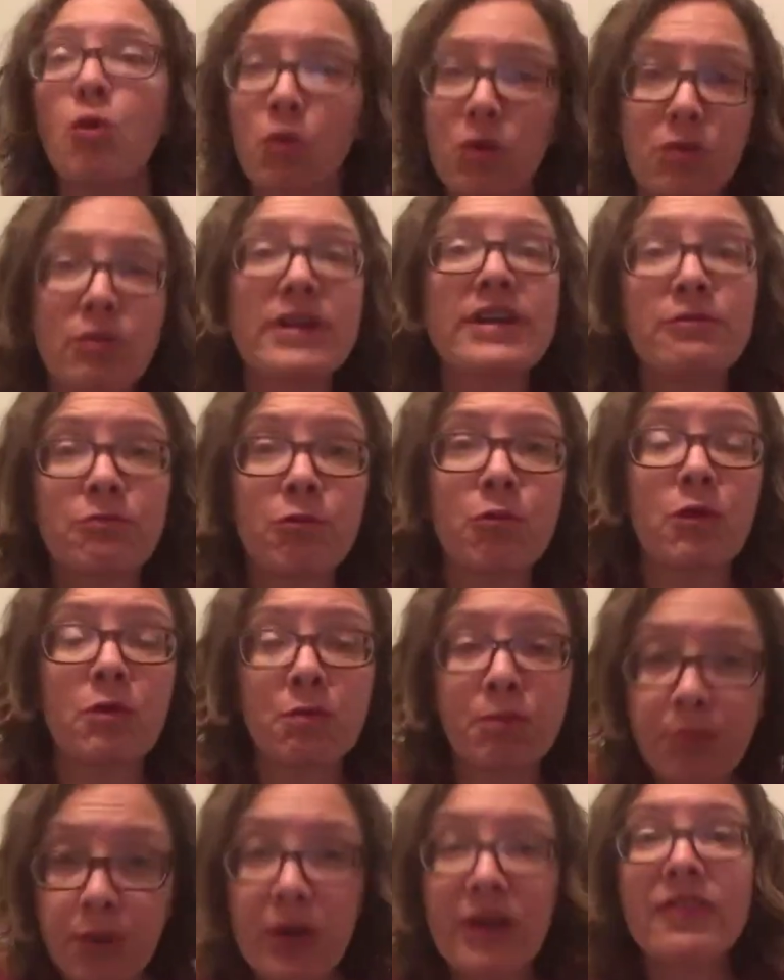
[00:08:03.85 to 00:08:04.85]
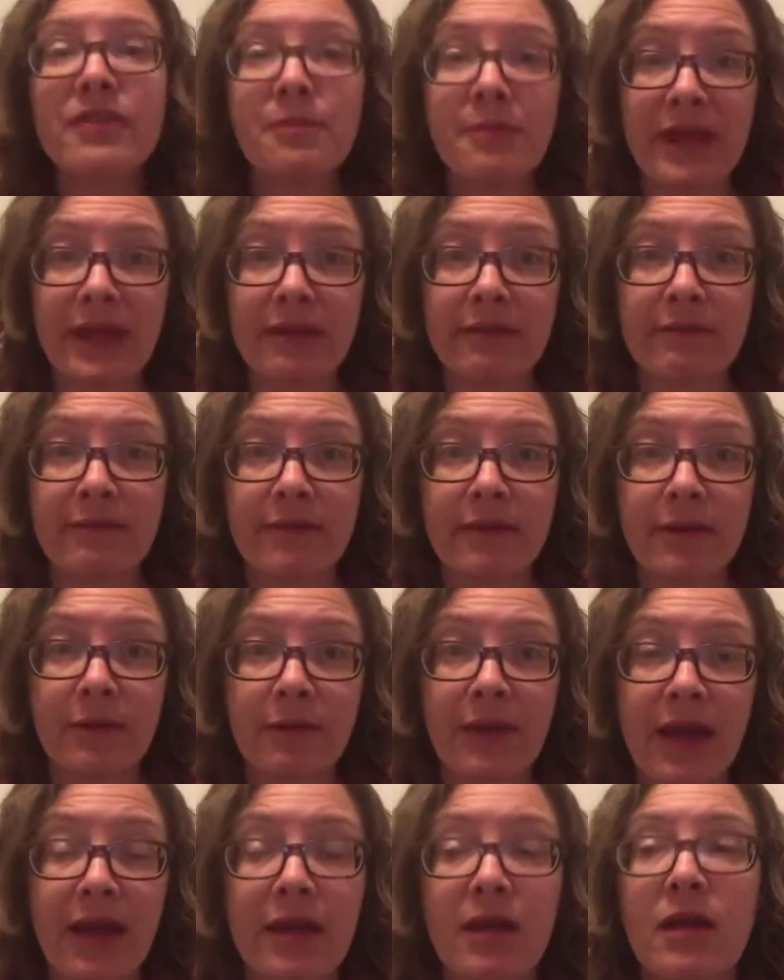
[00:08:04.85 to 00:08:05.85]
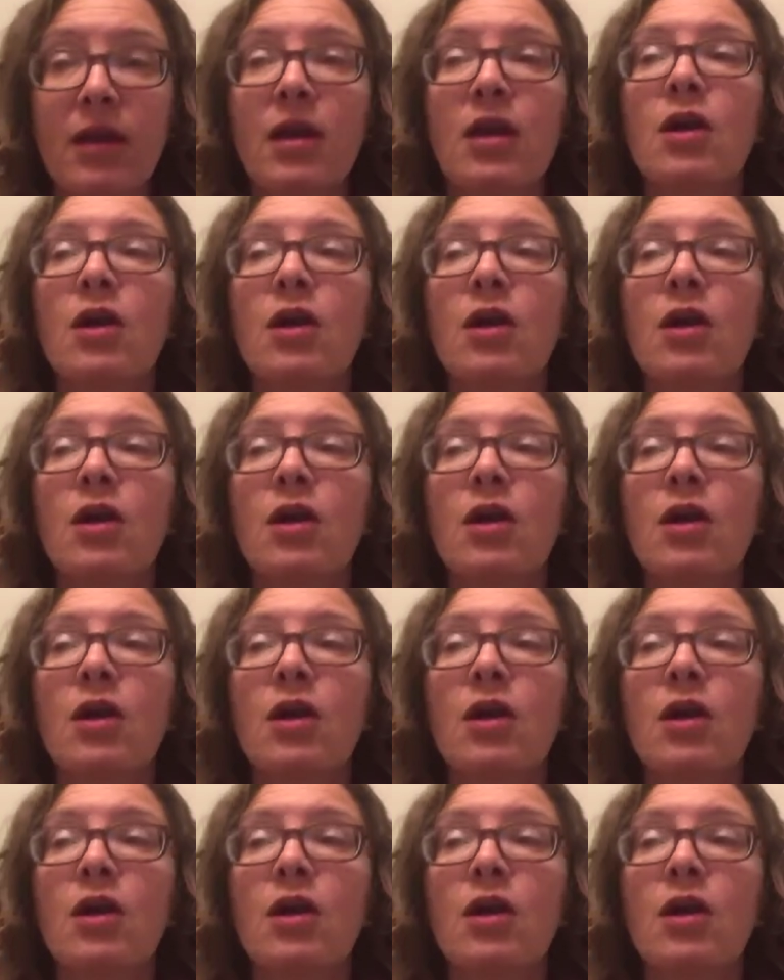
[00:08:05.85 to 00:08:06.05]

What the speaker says: we're putting them in, okay?